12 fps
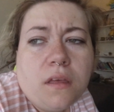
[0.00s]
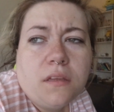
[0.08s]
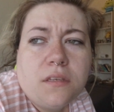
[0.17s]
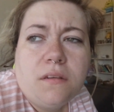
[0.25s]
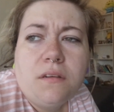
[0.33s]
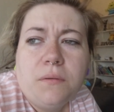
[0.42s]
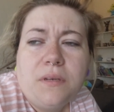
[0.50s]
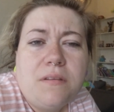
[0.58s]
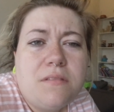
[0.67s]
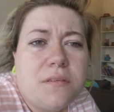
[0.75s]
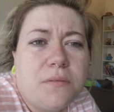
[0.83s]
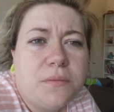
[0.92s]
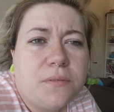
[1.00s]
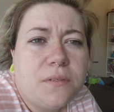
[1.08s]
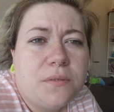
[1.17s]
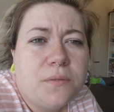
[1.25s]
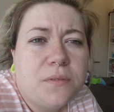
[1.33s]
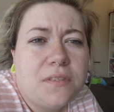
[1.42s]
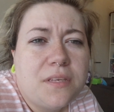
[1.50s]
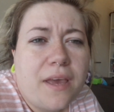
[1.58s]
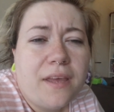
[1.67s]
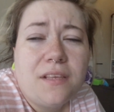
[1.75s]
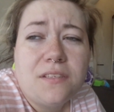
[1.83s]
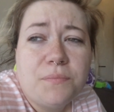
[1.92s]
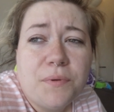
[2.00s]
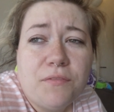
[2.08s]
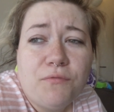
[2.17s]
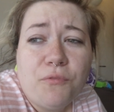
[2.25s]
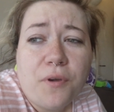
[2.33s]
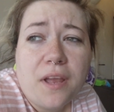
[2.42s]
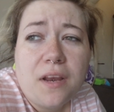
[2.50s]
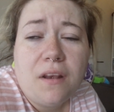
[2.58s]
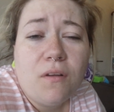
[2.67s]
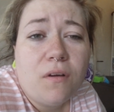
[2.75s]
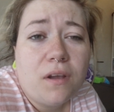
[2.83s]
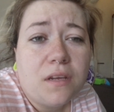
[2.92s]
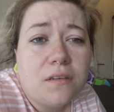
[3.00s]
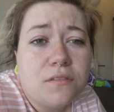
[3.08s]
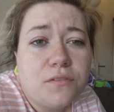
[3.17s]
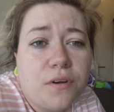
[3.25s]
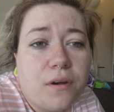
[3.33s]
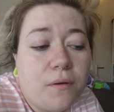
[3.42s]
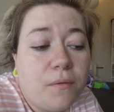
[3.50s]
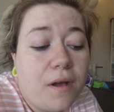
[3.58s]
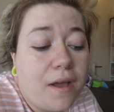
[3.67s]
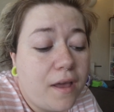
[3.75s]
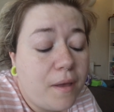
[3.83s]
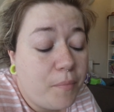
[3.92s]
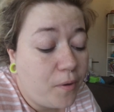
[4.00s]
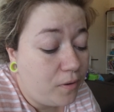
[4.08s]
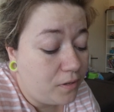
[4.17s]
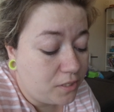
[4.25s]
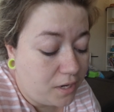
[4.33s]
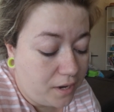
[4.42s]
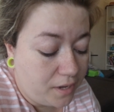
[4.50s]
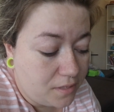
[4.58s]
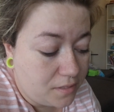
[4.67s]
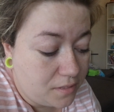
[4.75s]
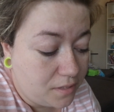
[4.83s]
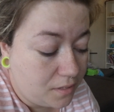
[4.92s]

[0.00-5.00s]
I don't know what else I was gonna say. This has been a really long intro, I apologize.